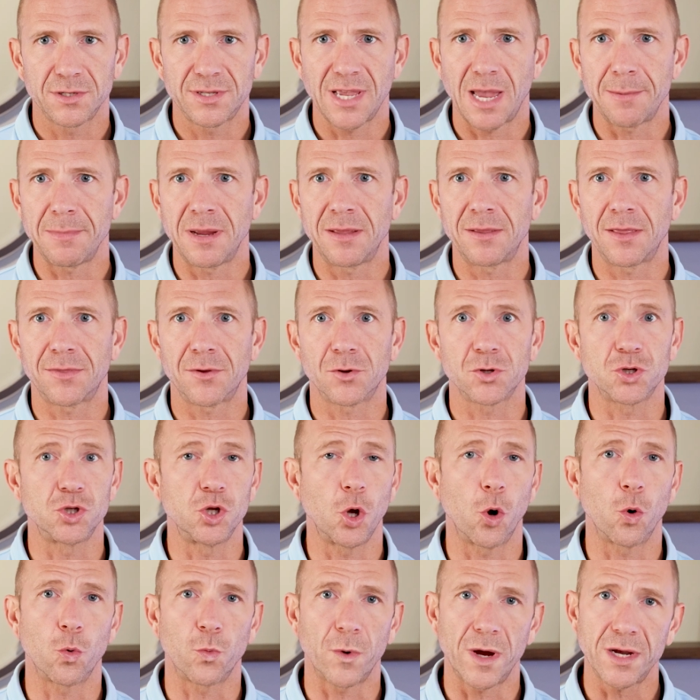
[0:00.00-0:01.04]
Does that mean that there's
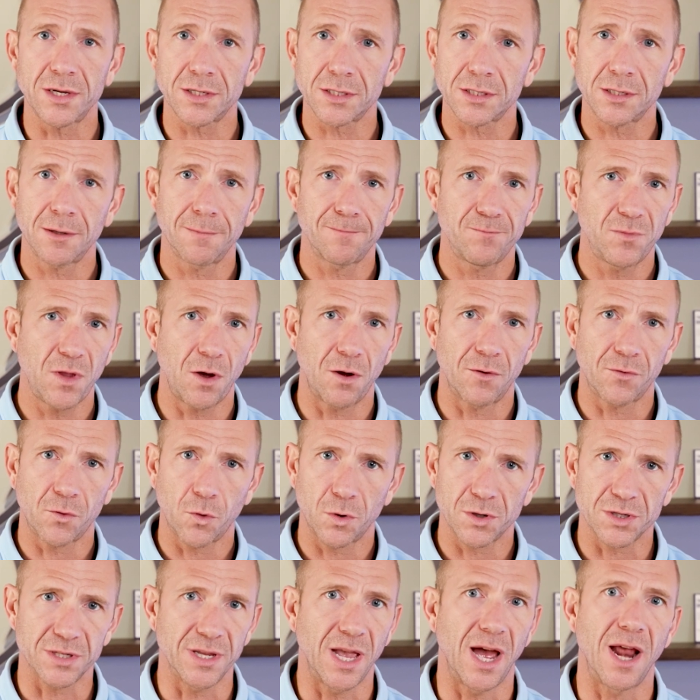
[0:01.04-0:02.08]
no risk? No, of
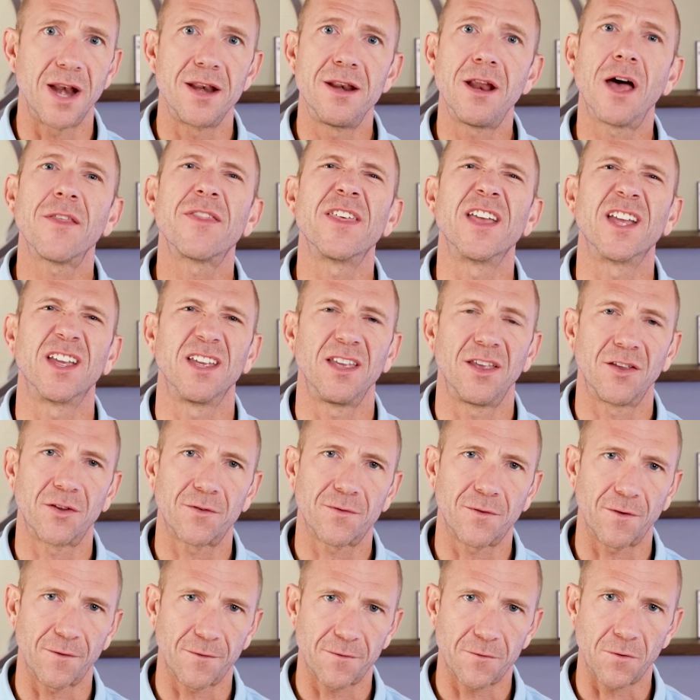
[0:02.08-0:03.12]
course not. Nothing is
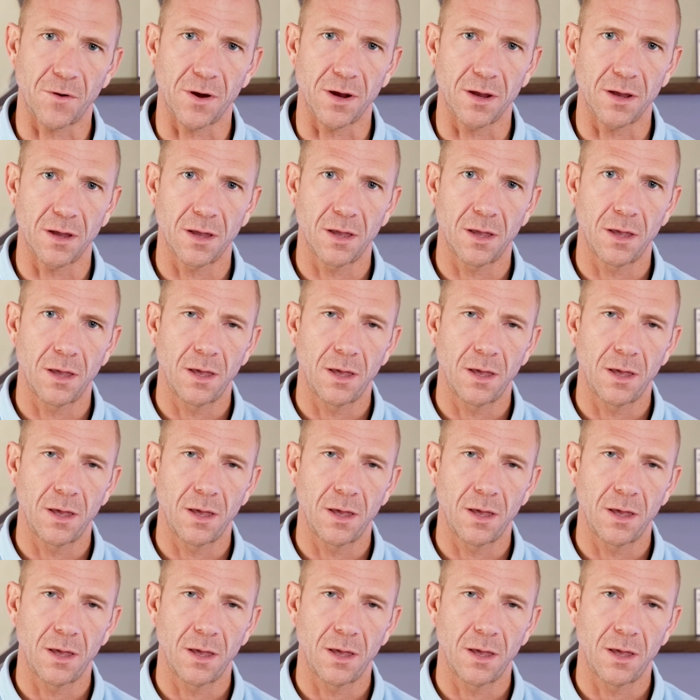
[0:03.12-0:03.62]
for free.